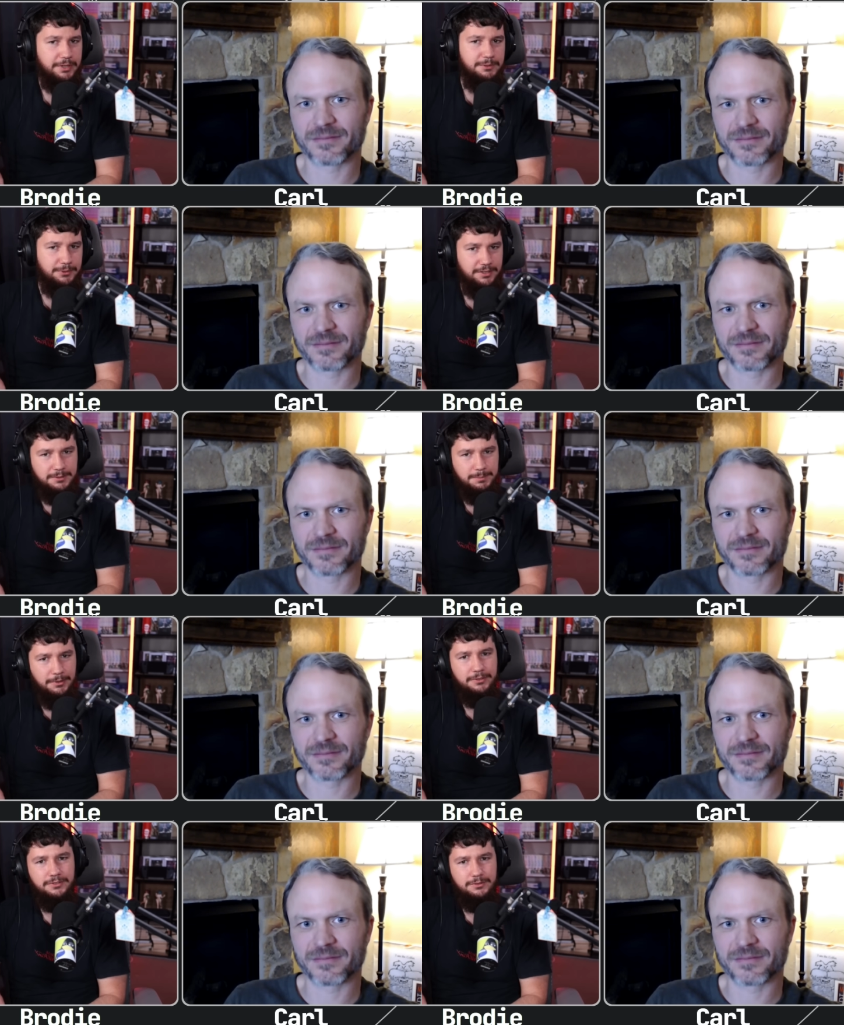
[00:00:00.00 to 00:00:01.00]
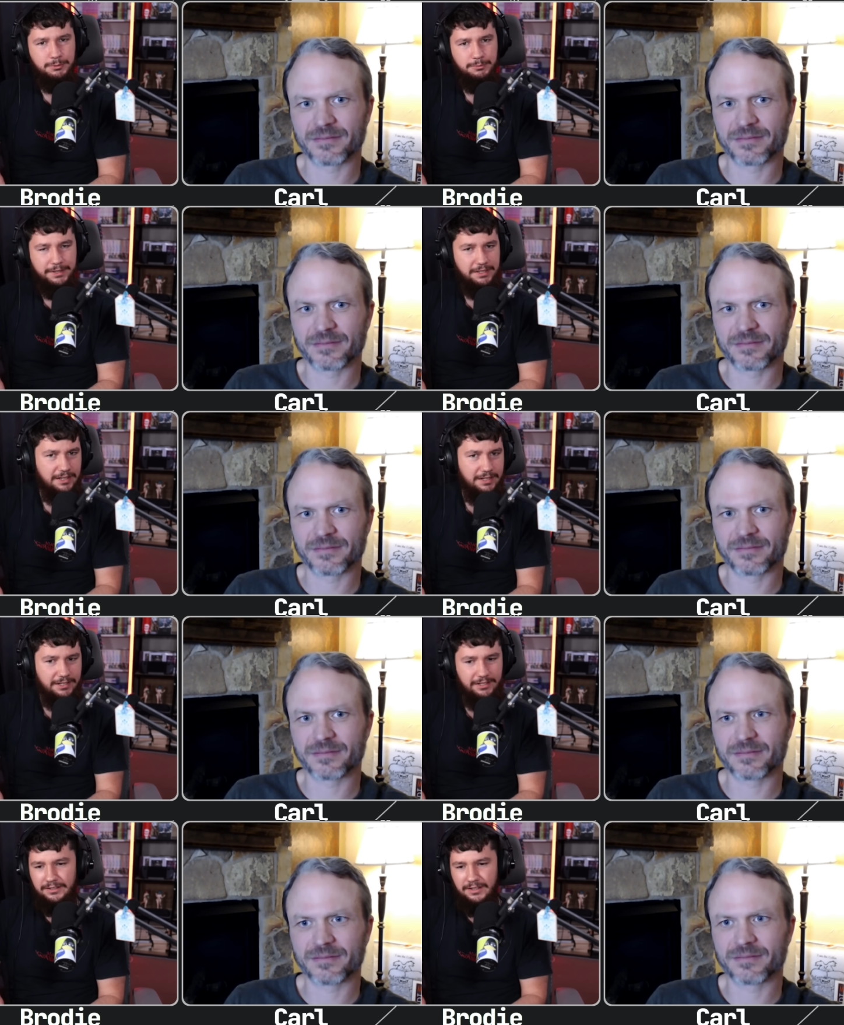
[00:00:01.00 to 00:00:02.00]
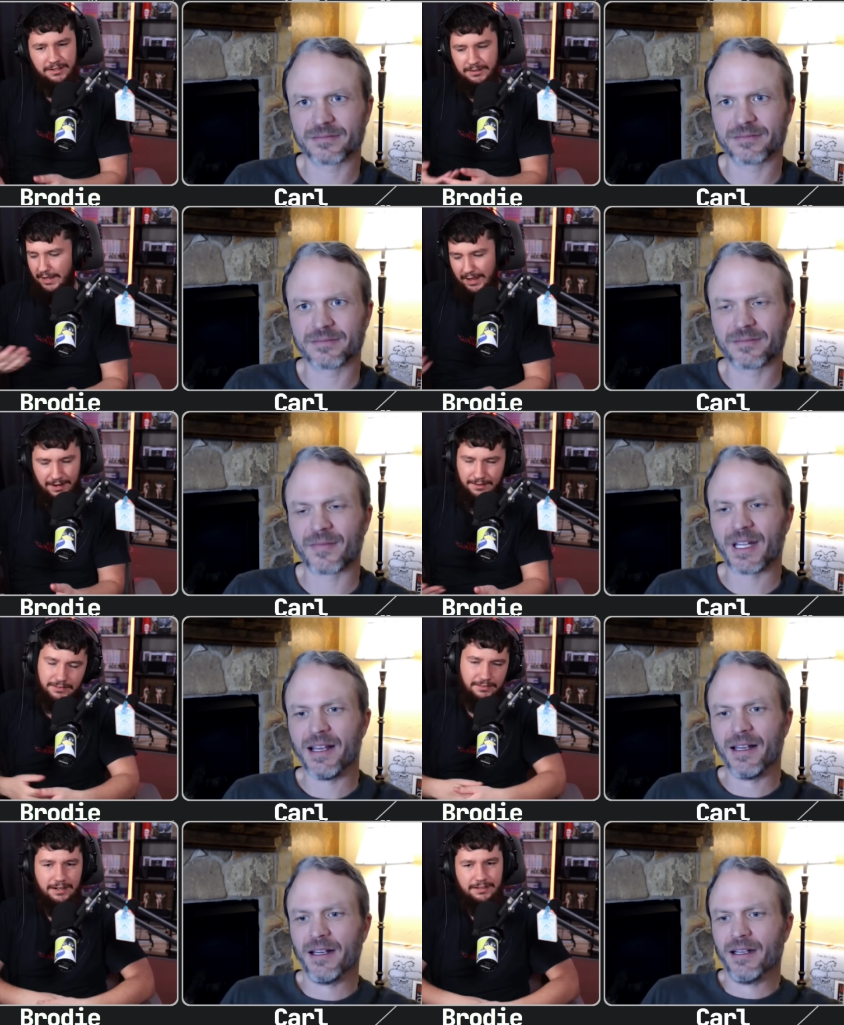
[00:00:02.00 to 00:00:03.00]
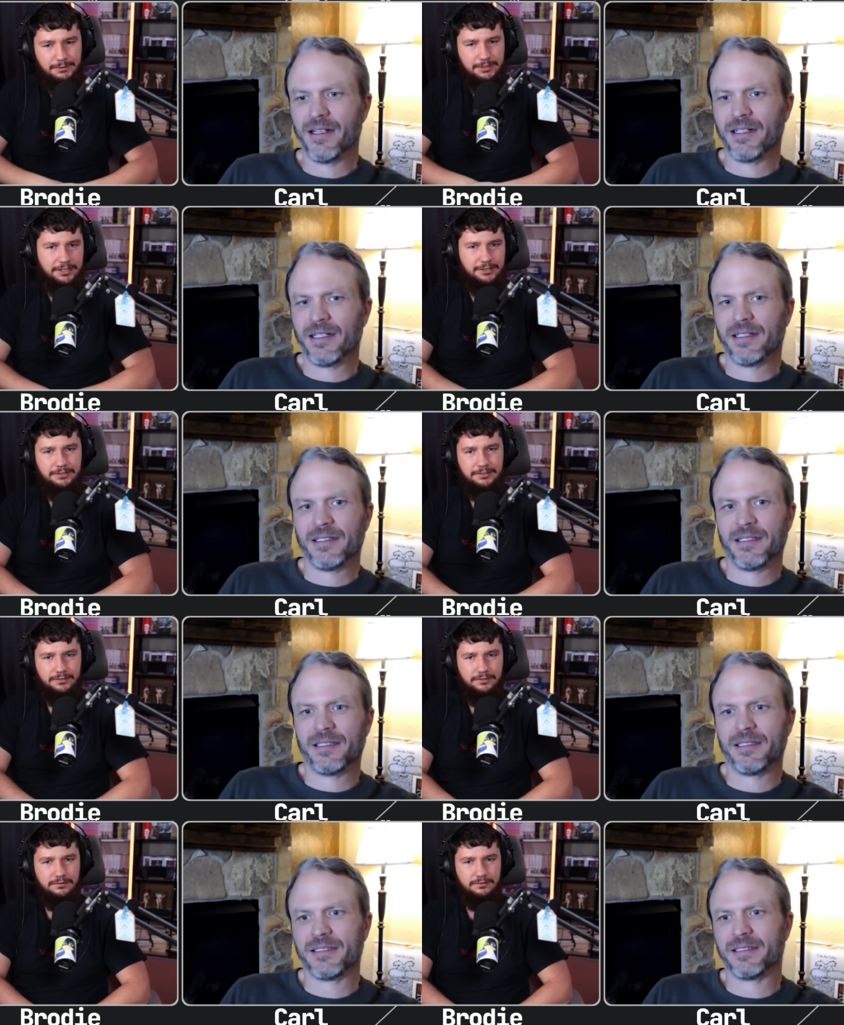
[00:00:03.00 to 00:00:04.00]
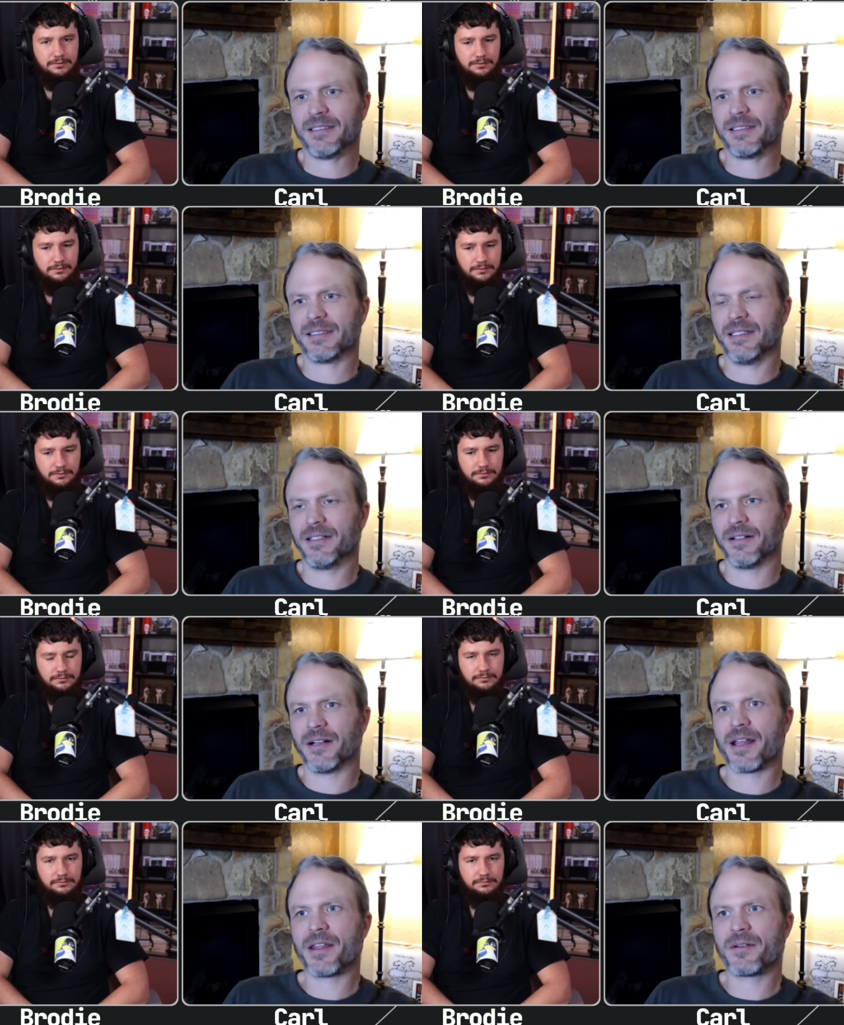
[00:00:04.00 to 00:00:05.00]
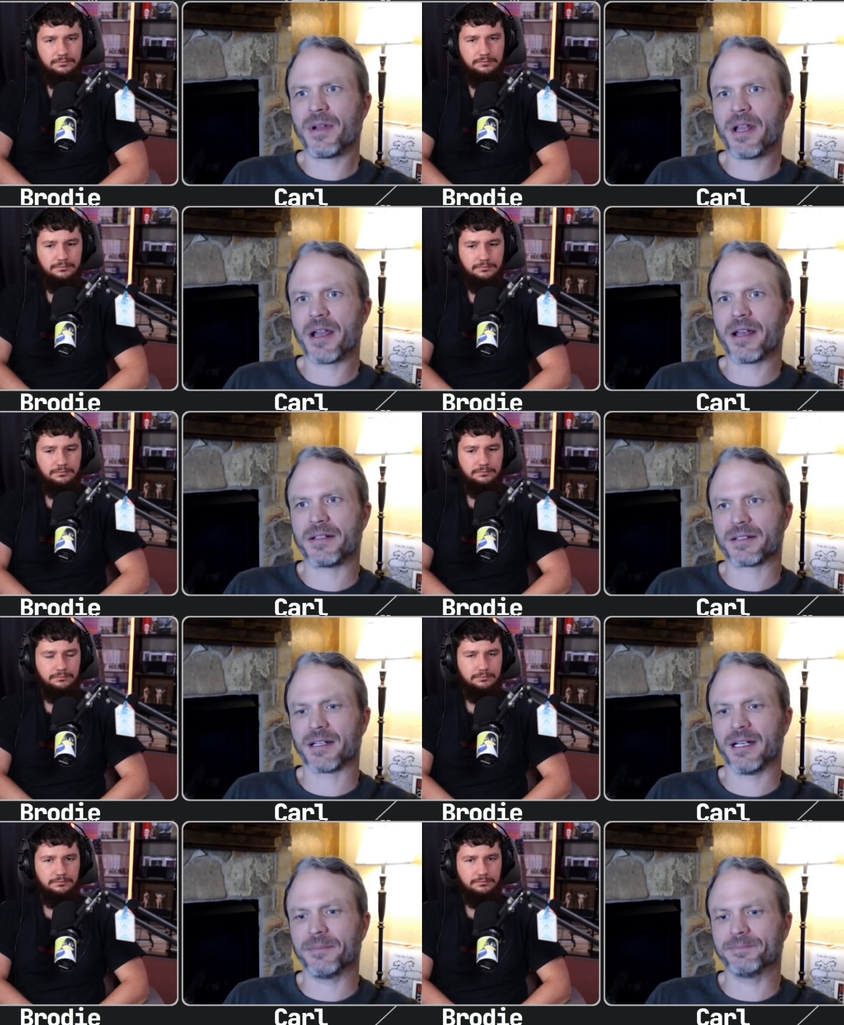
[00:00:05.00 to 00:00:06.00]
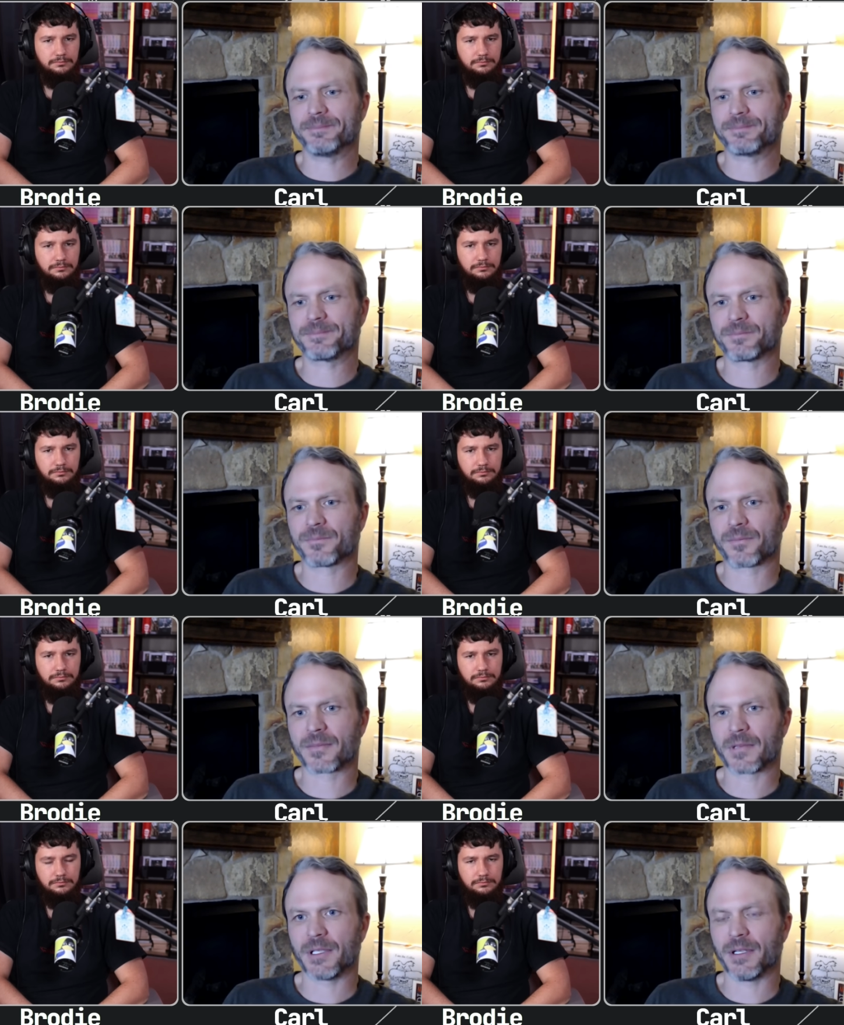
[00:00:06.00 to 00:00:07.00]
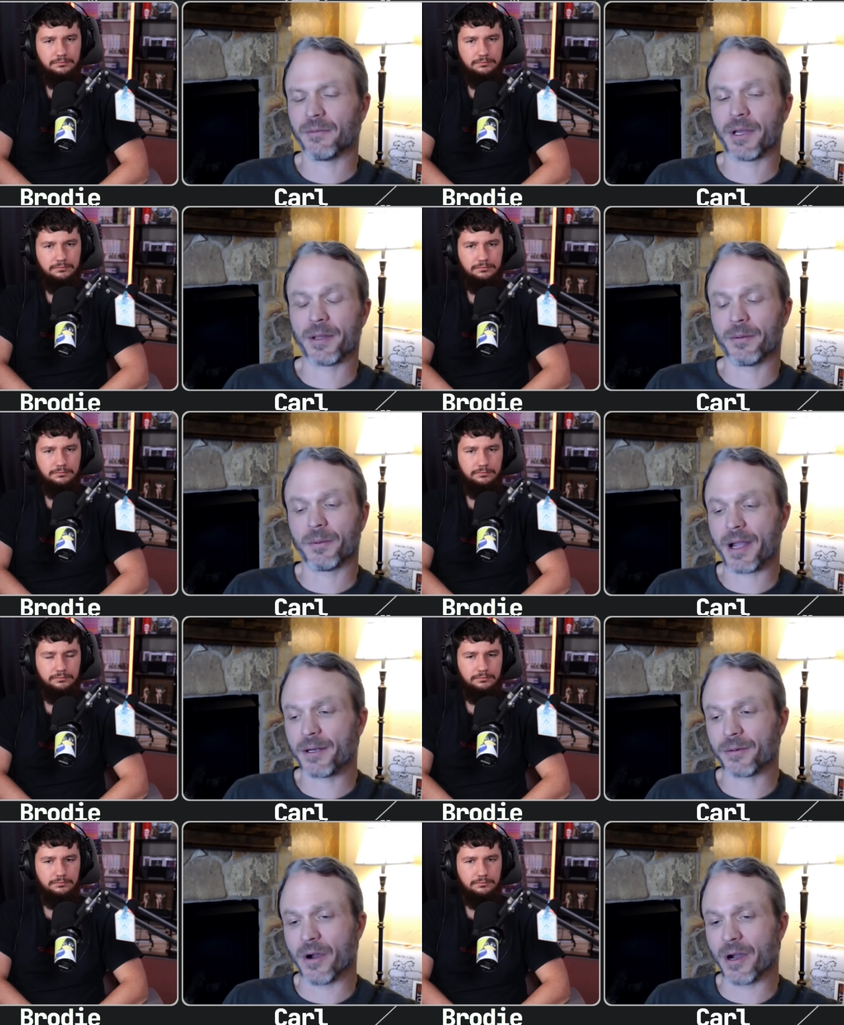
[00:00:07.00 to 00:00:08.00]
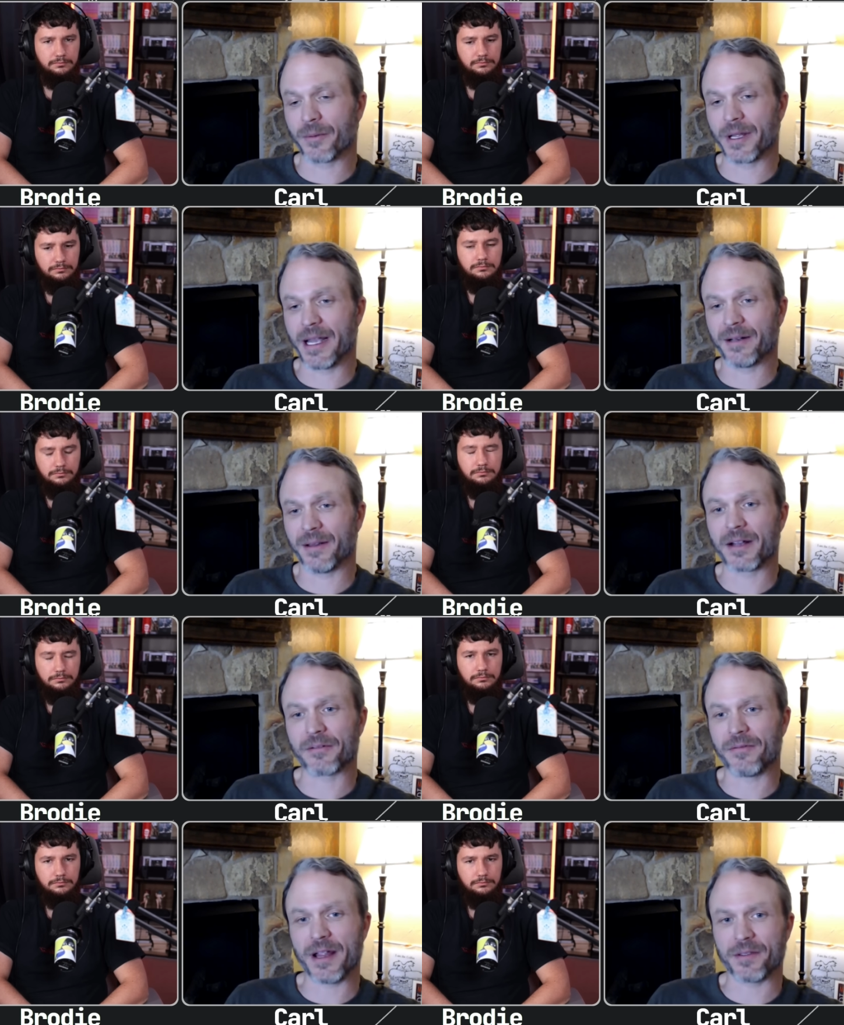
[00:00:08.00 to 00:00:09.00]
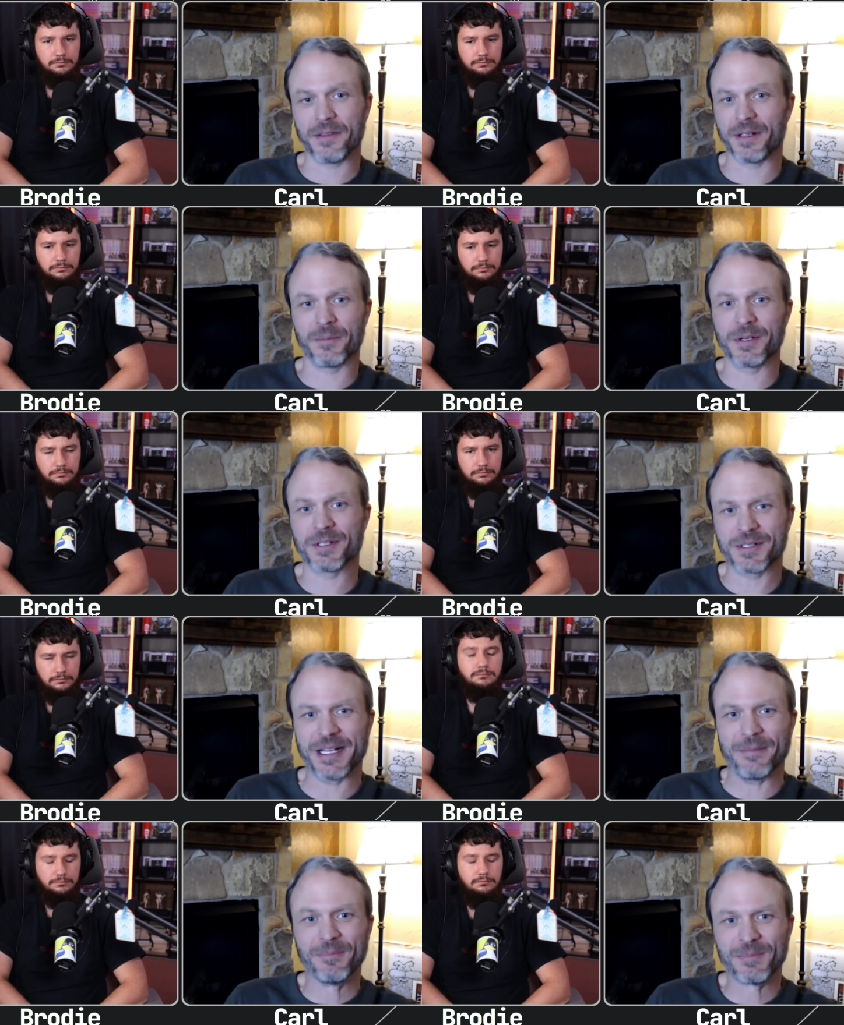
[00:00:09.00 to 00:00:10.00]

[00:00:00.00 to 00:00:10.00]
Speaker 1: what the experience would be like? How did, how did that really go? Oh, I
Speaker 2: think we had um, whether right or wrong, we had a lot of faith in the Ubuntu team,